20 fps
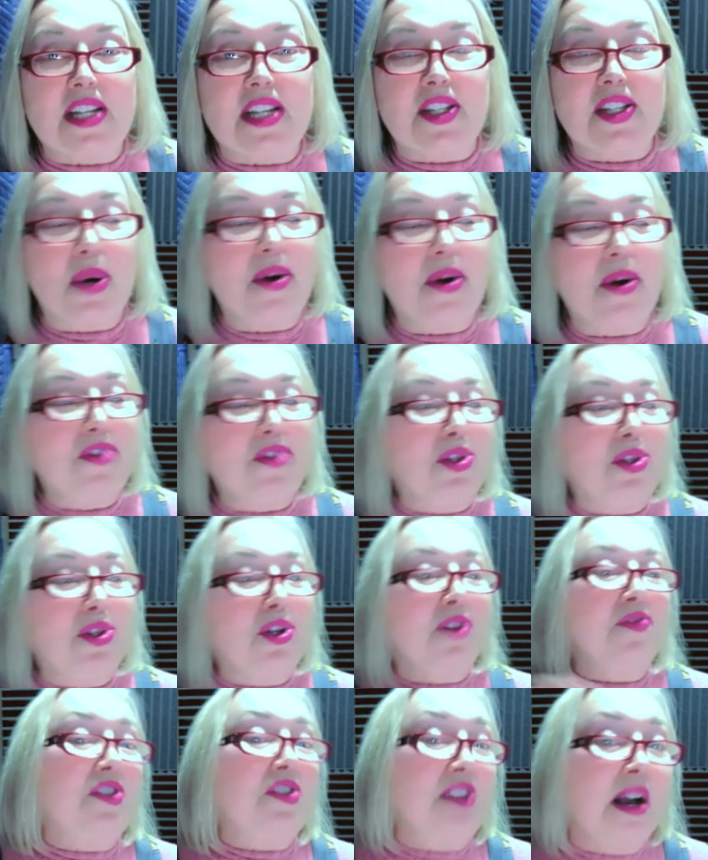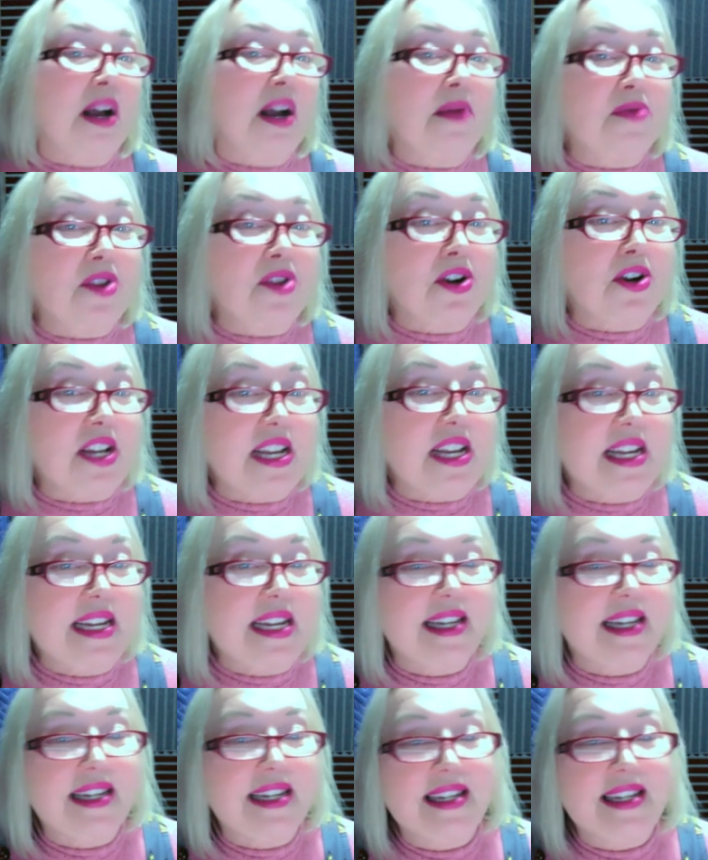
So if you look for Psalm 30